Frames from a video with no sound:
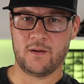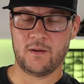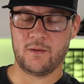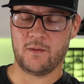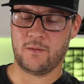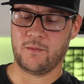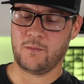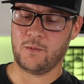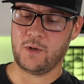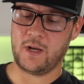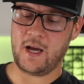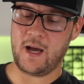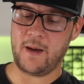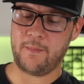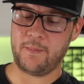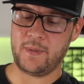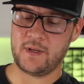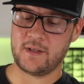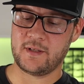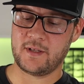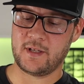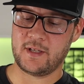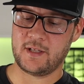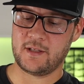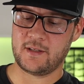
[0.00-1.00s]
what
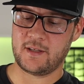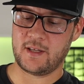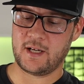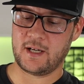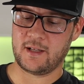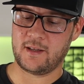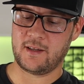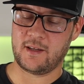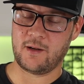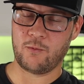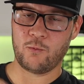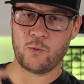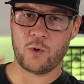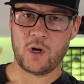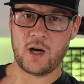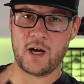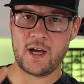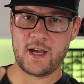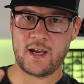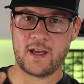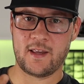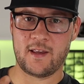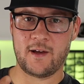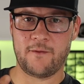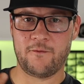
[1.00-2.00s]
happens is that the
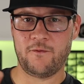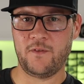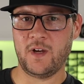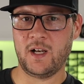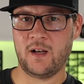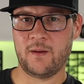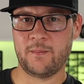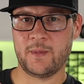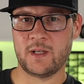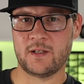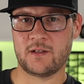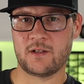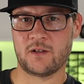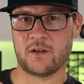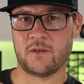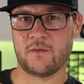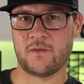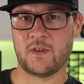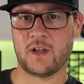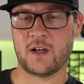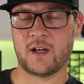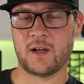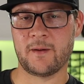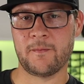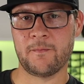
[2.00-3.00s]
wire, the filament of
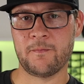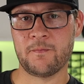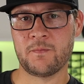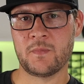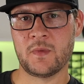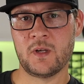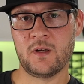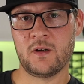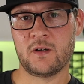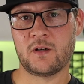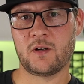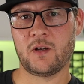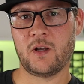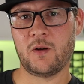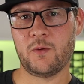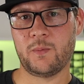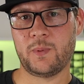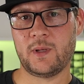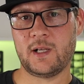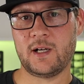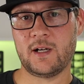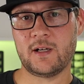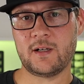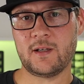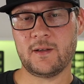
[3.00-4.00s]
the glow
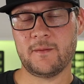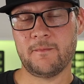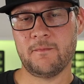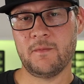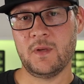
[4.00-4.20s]
plug,